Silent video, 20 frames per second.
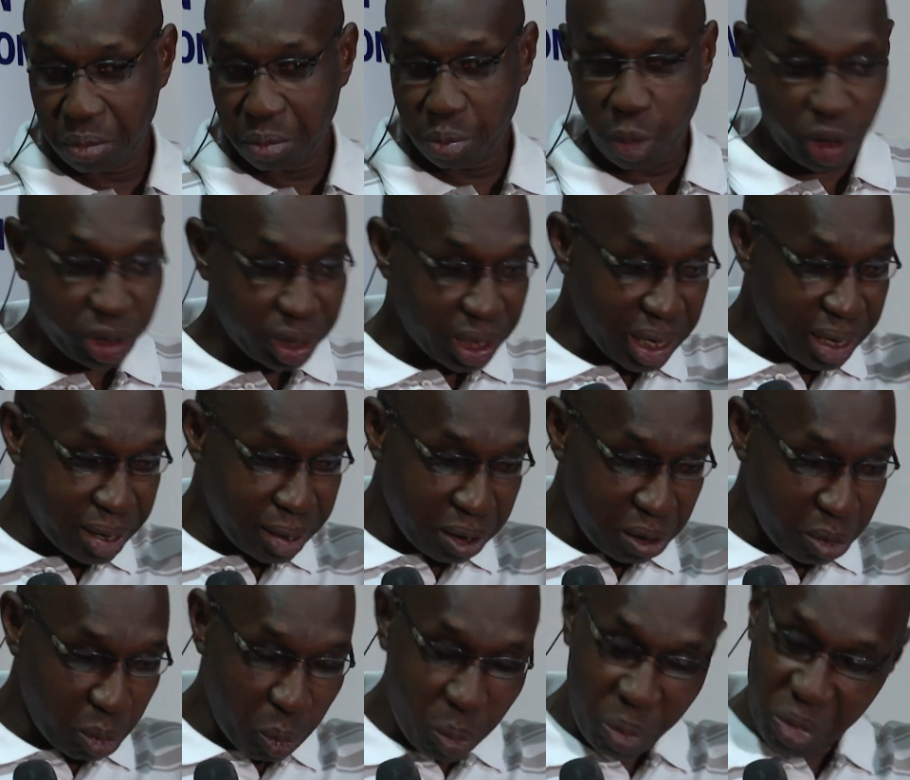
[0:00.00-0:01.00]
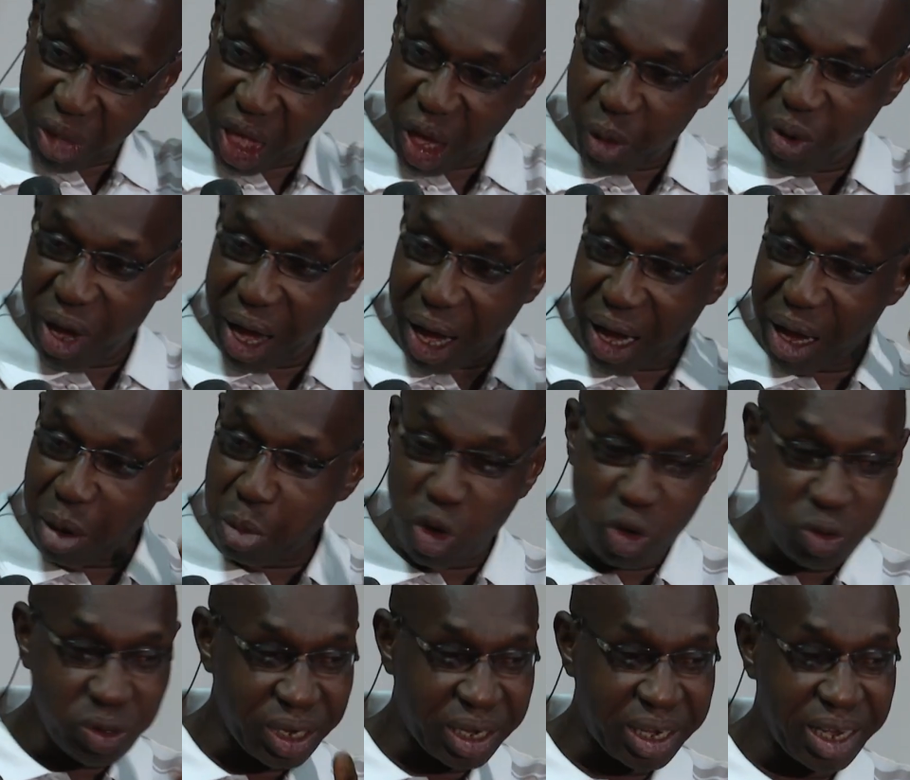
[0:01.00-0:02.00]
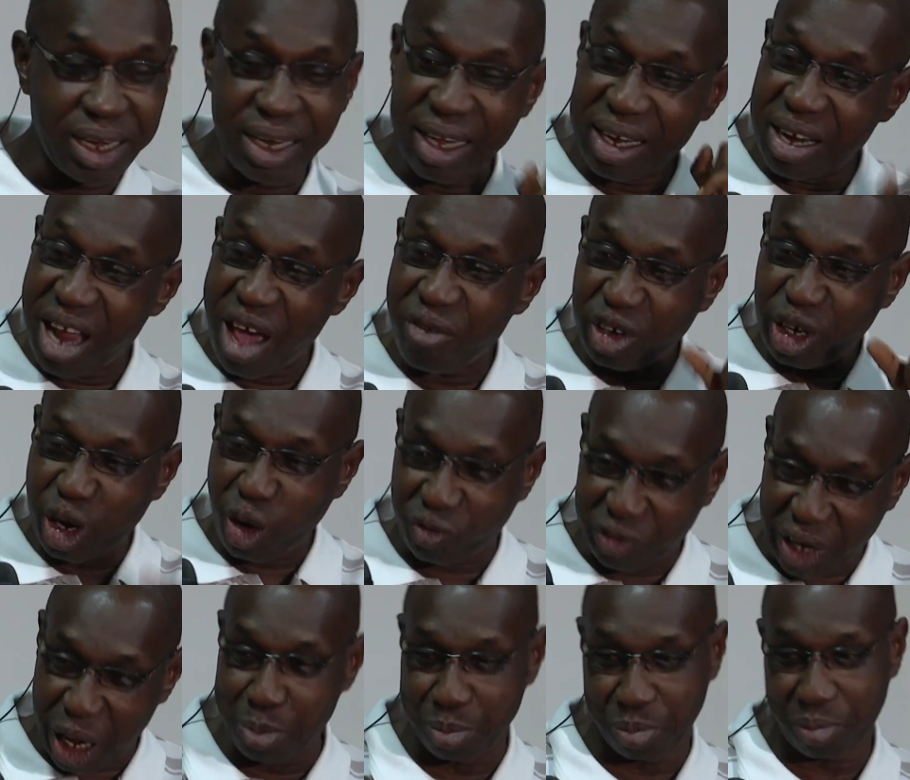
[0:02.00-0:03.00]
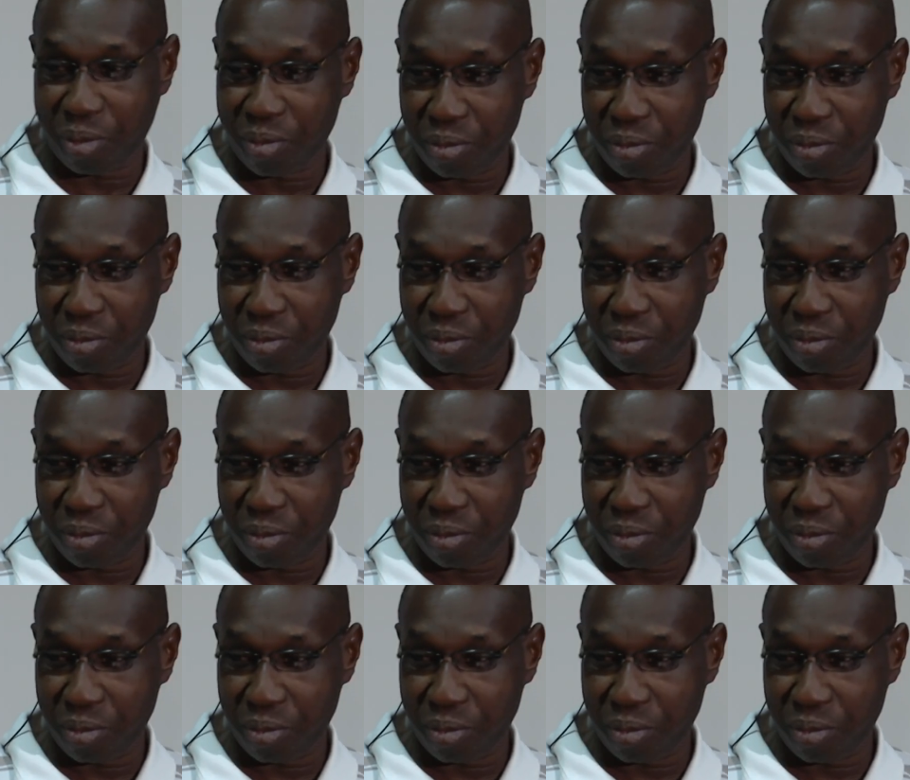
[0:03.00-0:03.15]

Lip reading: but they were able to kill 11 of them